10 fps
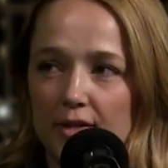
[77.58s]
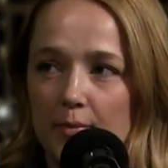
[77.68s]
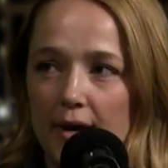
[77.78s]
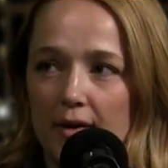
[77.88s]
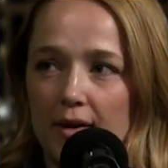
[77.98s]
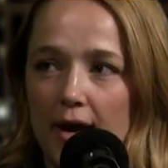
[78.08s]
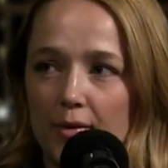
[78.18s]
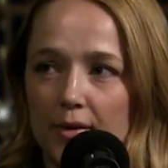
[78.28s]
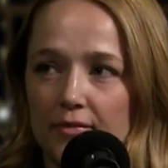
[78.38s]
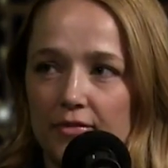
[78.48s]
about
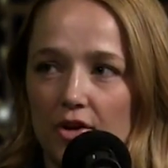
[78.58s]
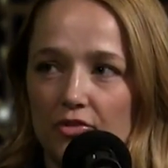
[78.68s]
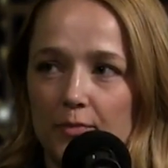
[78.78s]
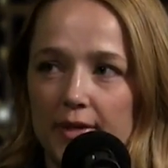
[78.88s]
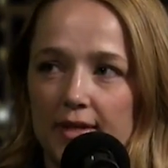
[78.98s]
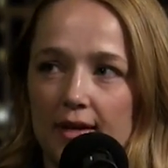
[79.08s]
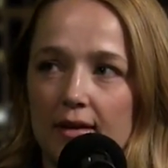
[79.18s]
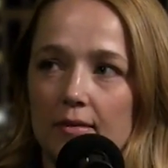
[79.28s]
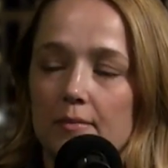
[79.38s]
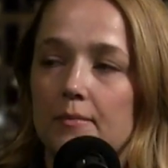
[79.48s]
our involvement, um,
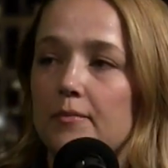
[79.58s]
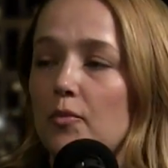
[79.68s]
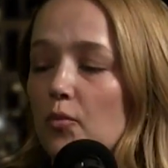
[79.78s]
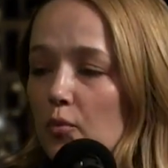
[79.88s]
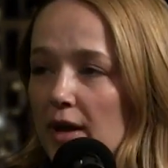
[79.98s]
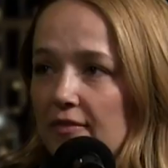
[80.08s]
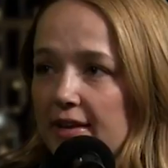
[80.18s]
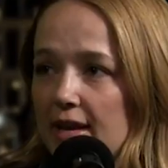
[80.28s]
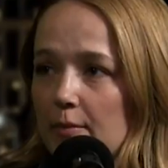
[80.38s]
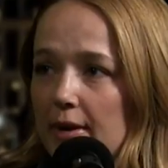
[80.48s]
sure. Um, we have a
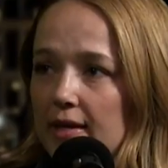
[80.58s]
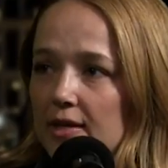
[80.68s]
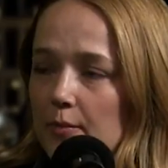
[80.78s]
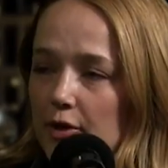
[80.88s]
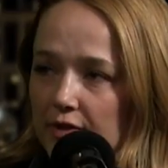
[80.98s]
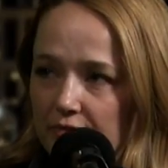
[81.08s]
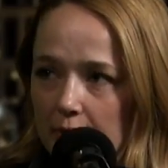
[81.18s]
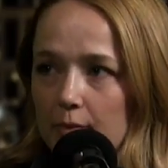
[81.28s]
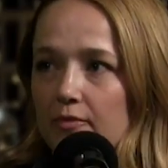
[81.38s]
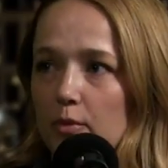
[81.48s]
campaign at American
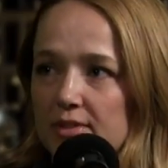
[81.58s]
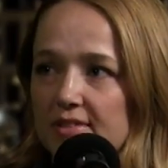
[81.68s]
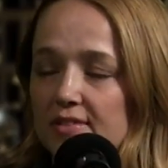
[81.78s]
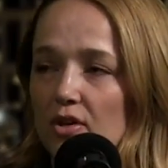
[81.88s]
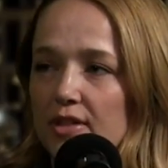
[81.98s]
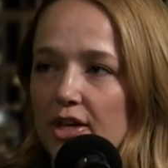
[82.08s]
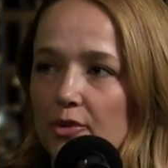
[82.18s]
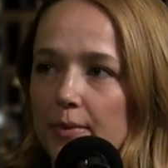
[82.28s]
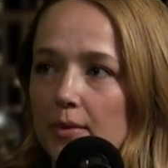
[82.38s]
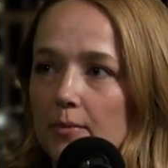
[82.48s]
Family Voices called
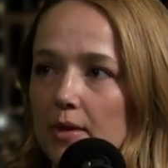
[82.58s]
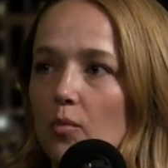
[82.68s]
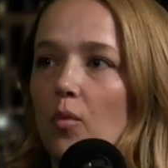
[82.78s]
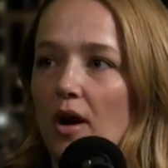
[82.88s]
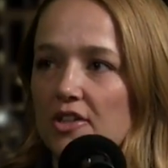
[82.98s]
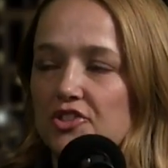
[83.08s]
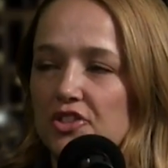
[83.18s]
Airbnb Watch.